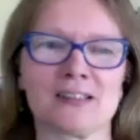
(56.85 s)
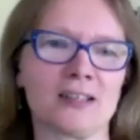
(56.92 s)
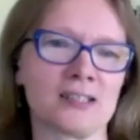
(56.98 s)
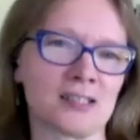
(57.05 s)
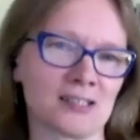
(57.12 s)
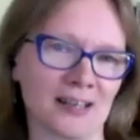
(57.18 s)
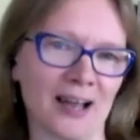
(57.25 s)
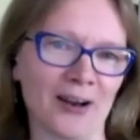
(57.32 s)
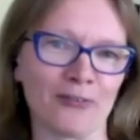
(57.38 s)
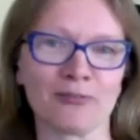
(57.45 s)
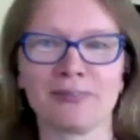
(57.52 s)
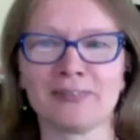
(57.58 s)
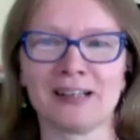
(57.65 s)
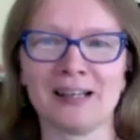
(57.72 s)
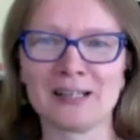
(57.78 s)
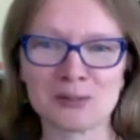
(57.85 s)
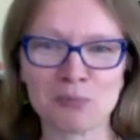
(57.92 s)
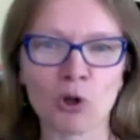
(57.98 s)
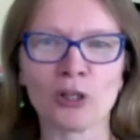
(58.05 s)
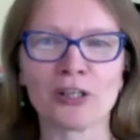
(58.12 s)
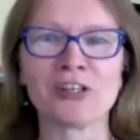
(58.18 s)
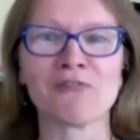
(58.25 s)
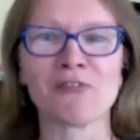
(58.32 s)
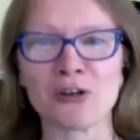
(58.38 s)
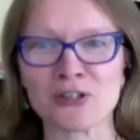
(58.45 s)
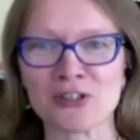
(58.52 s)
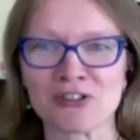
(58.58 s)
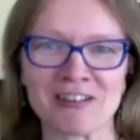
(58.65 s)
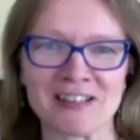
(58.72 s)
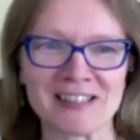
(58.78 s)
This is kind of small
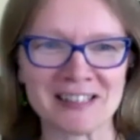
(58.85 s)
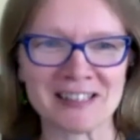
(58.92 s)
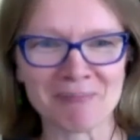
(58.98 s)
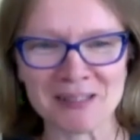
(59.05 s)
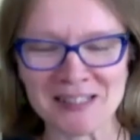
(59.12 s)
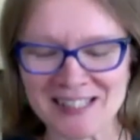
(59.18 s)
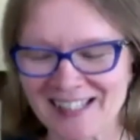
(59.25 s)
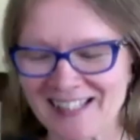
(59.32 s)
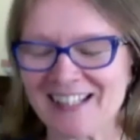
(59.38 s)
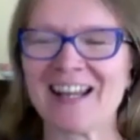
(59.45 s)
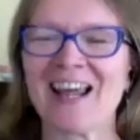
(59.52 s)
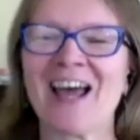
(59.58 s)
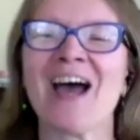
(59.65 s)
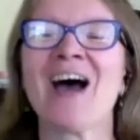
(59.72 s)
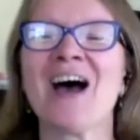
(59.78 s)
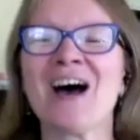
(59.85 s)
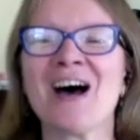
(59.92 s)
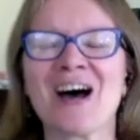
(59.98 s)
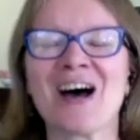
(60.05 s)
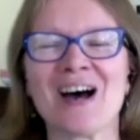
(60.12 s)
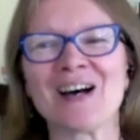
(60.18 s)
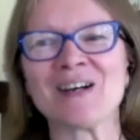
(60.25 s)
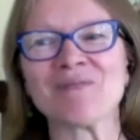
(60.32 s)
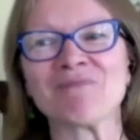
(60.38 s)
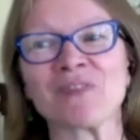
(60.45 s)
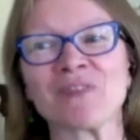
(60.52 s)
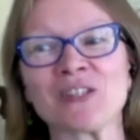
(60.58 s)
anniversary, it's number 10.